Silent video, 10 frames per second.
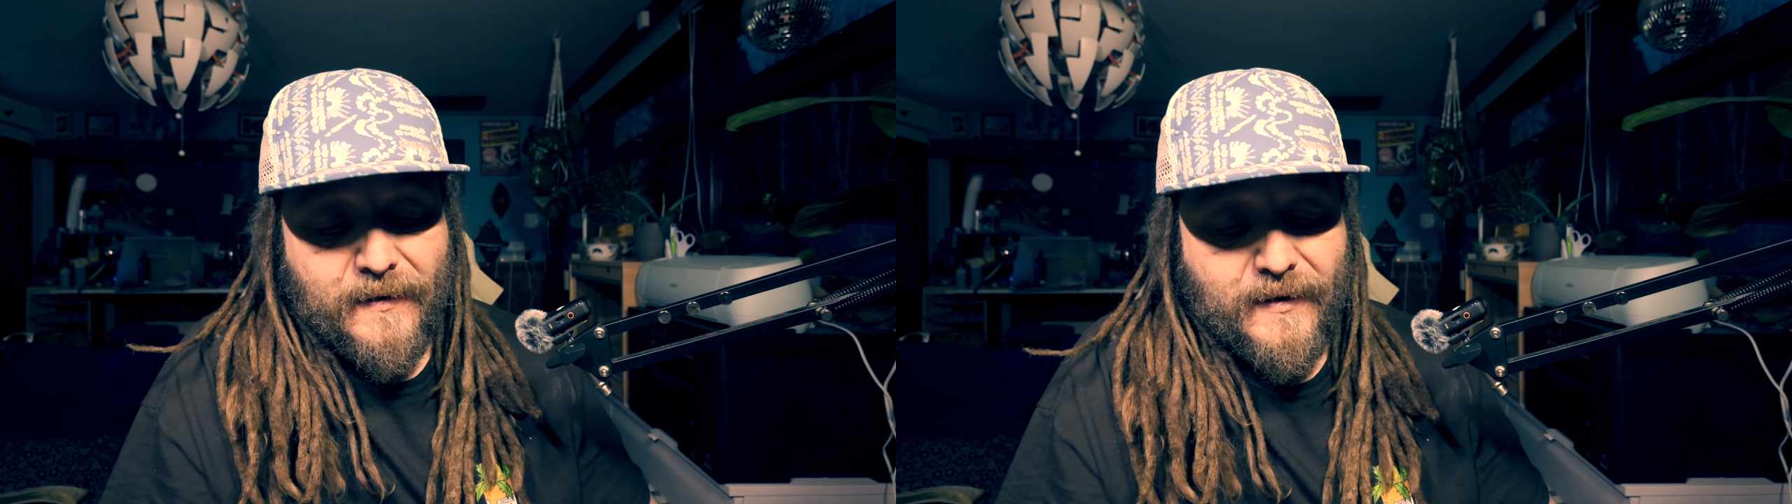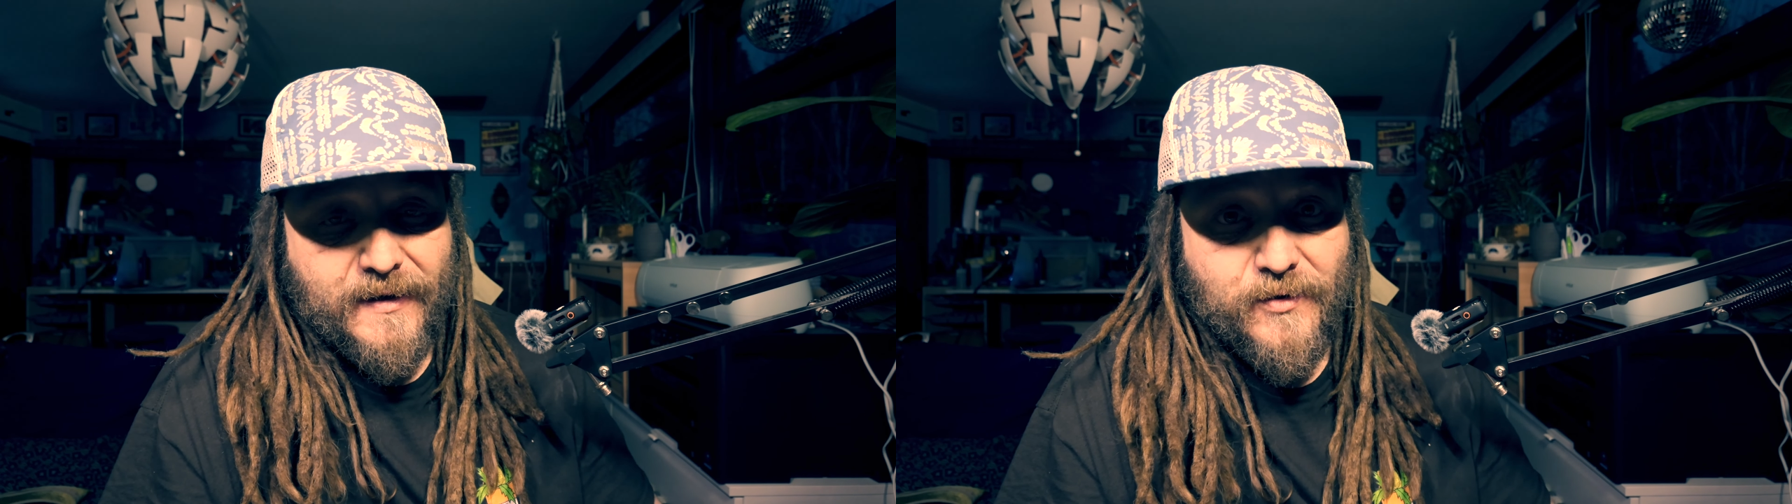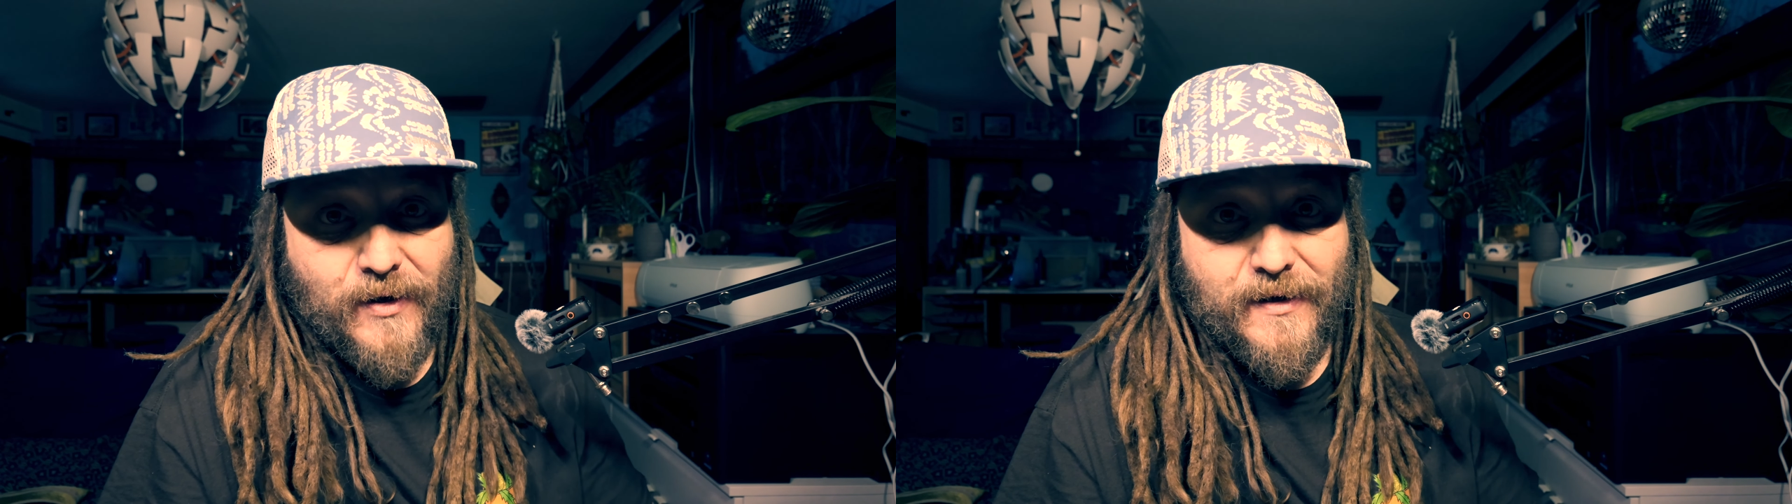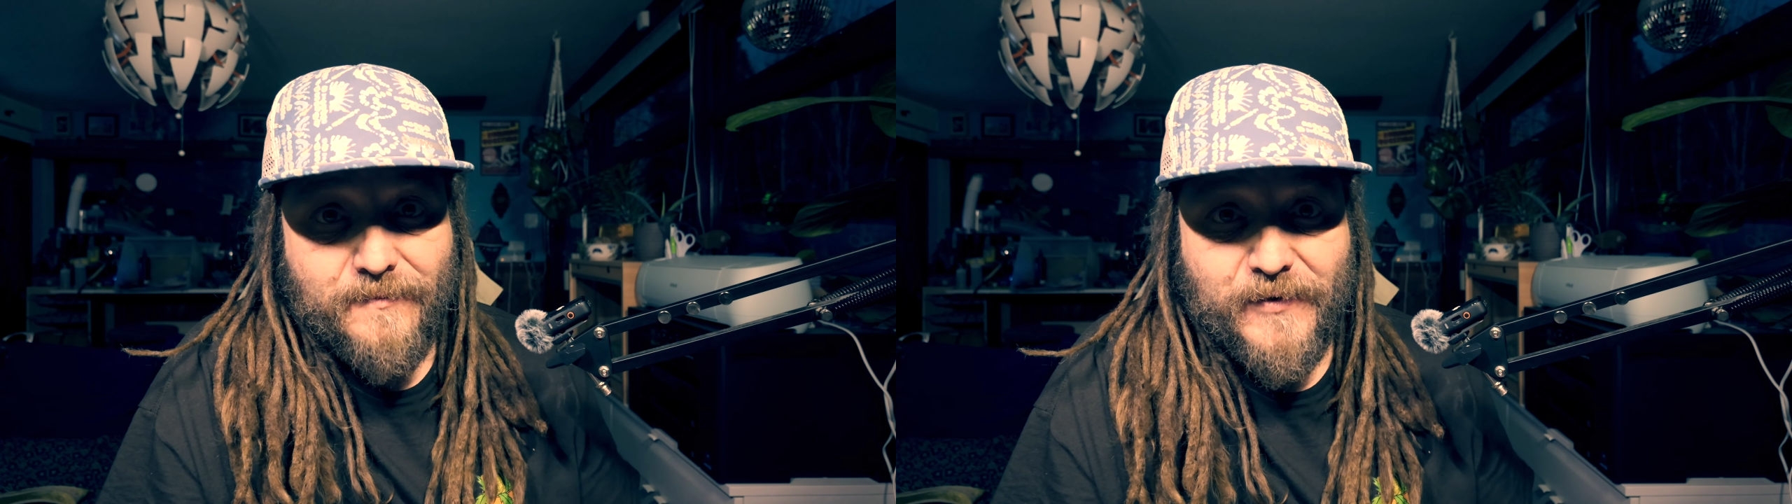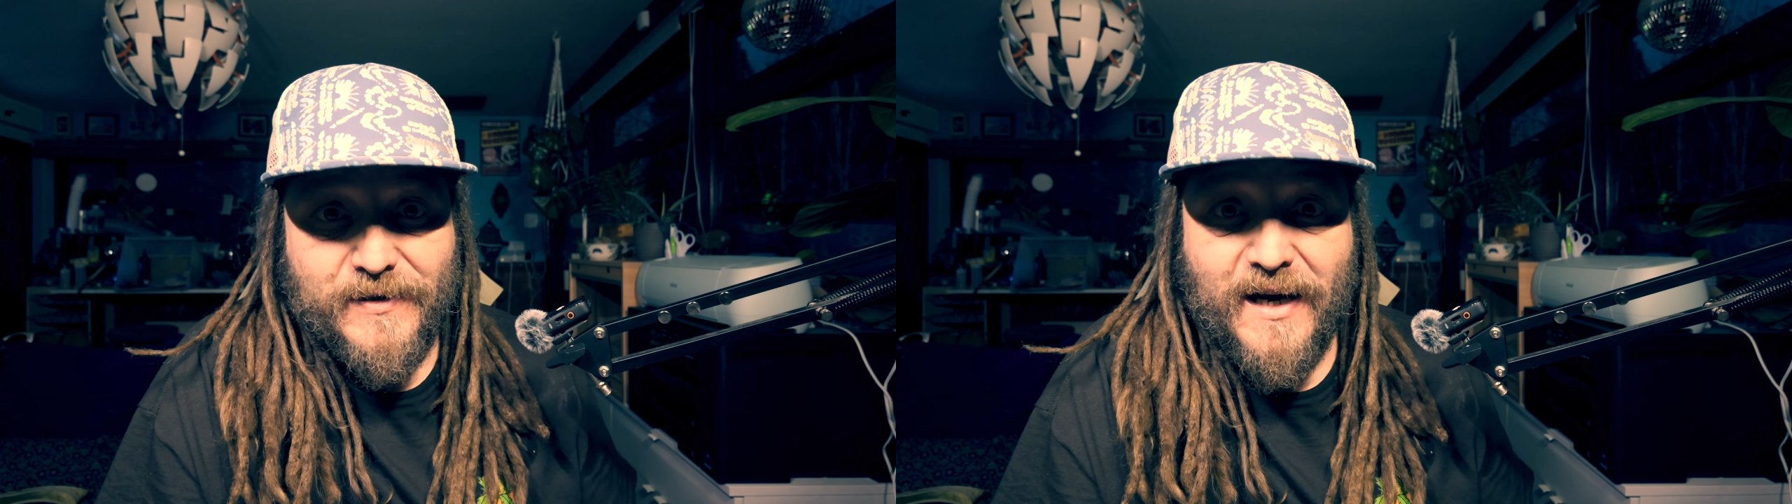That's all
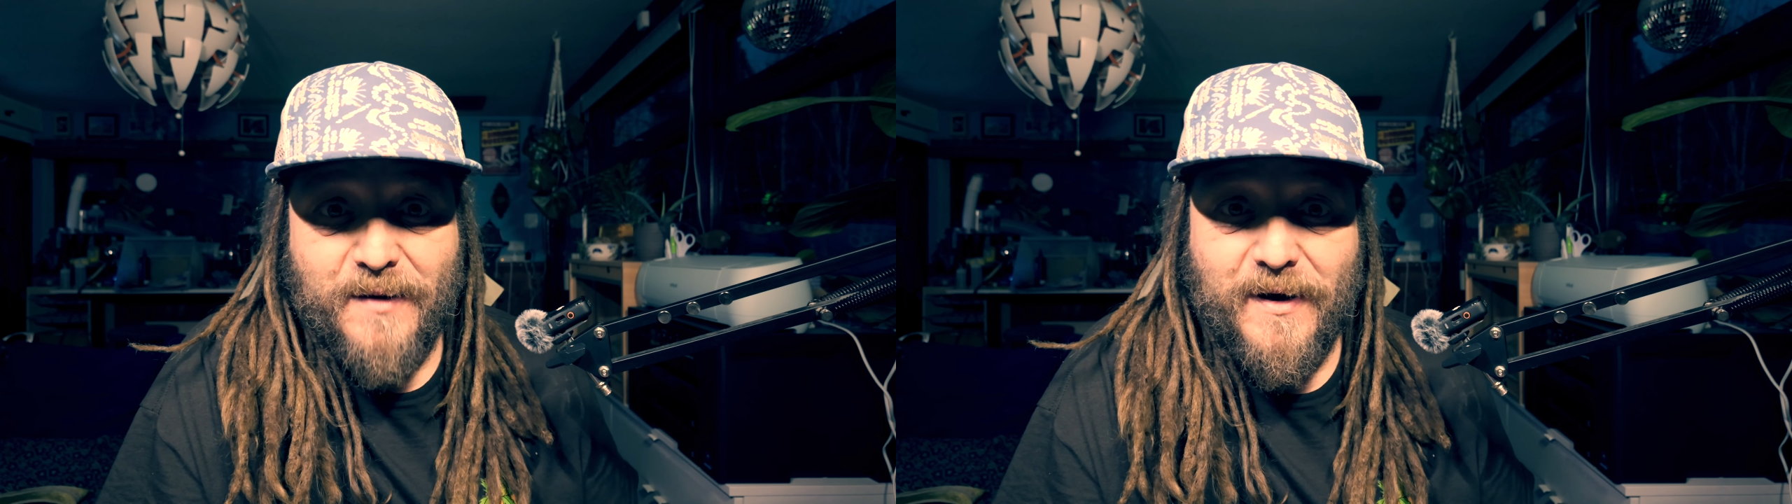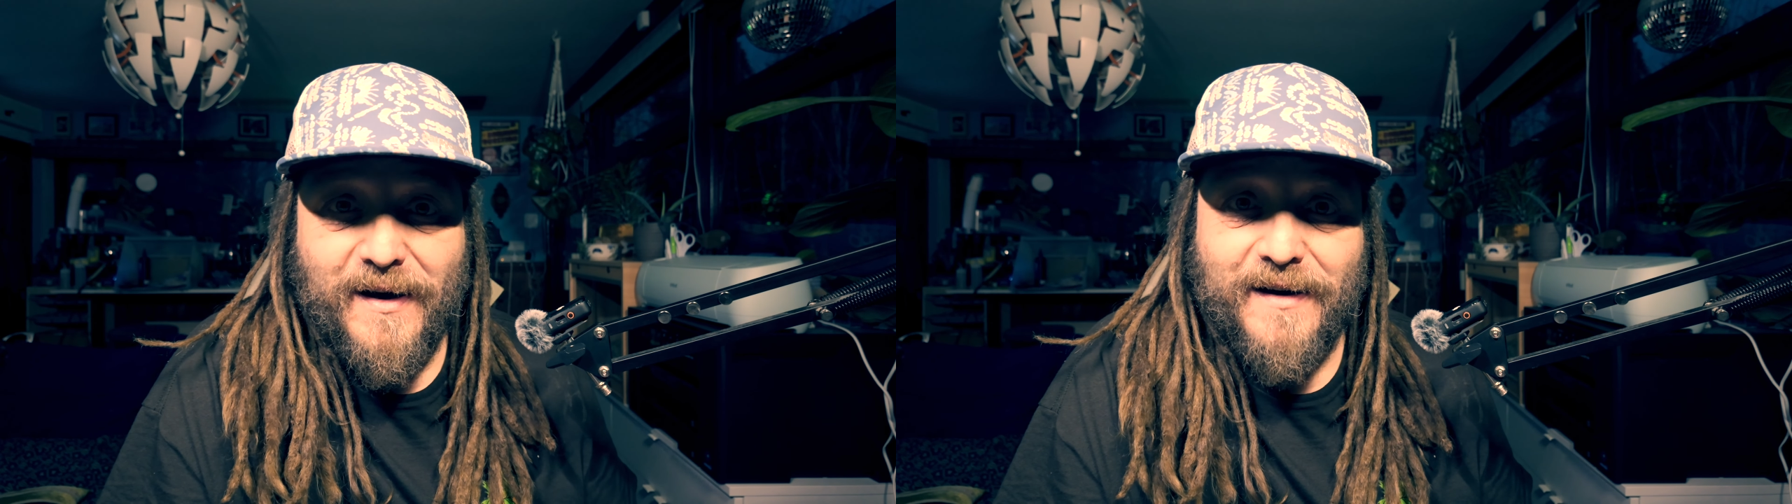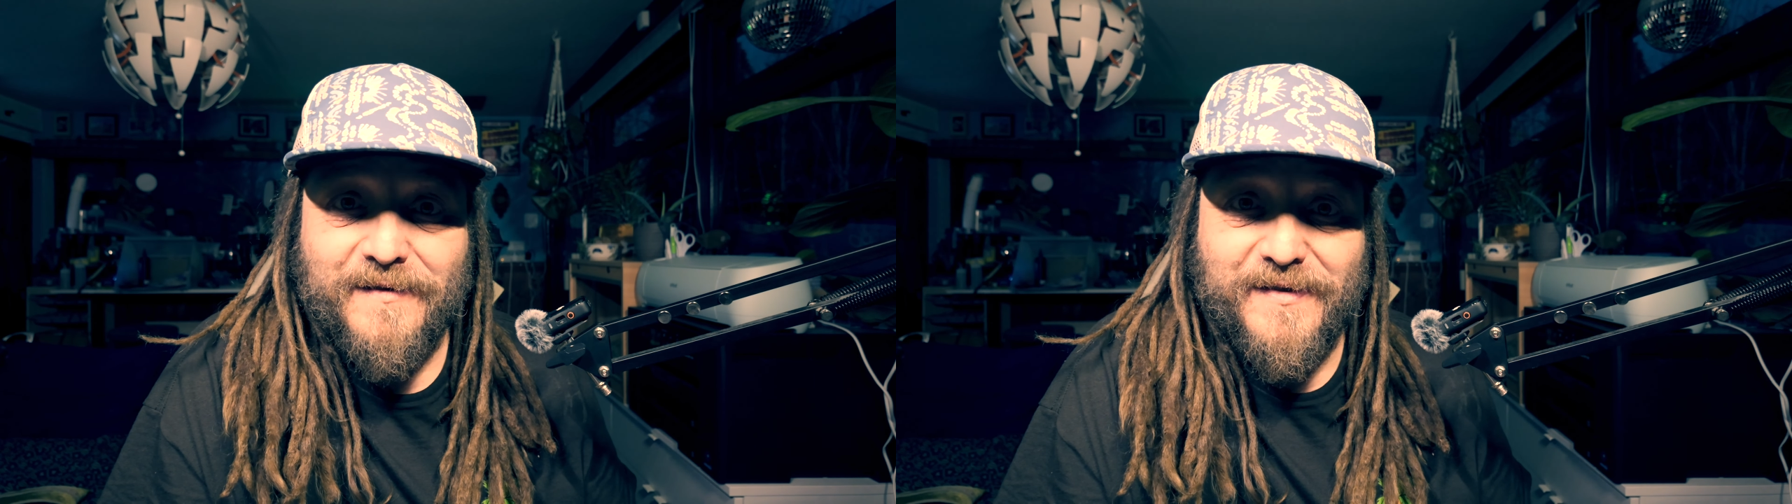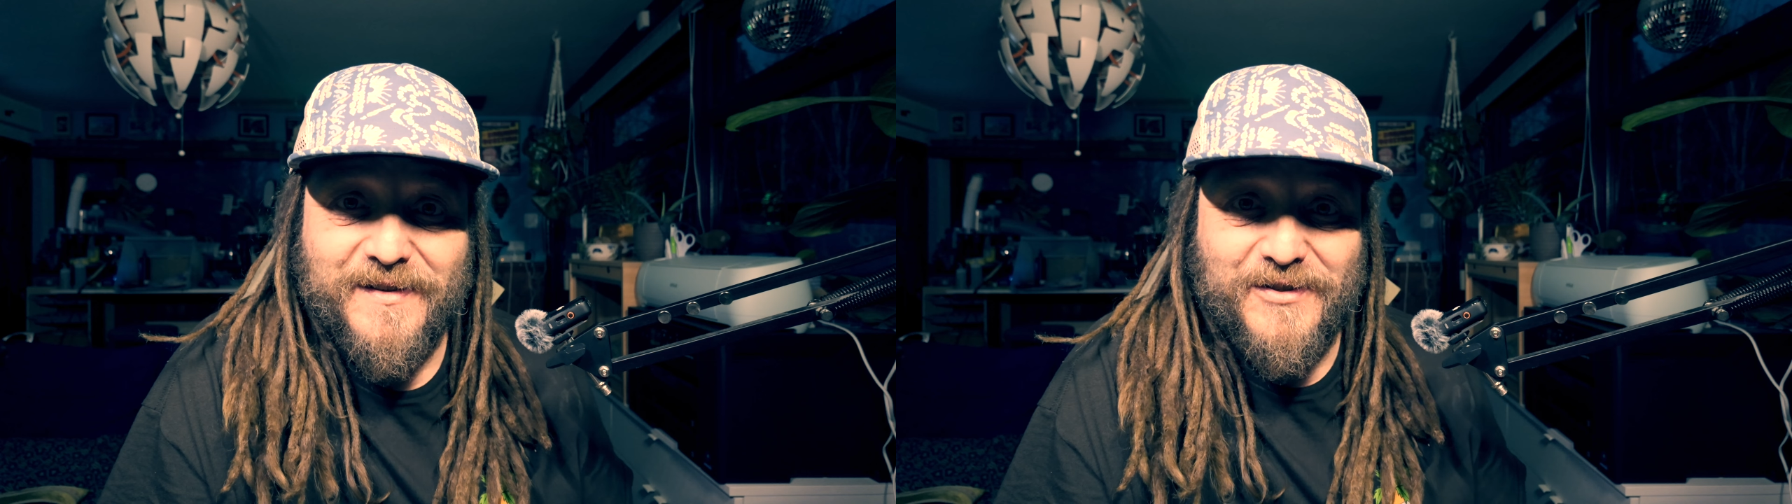the time I have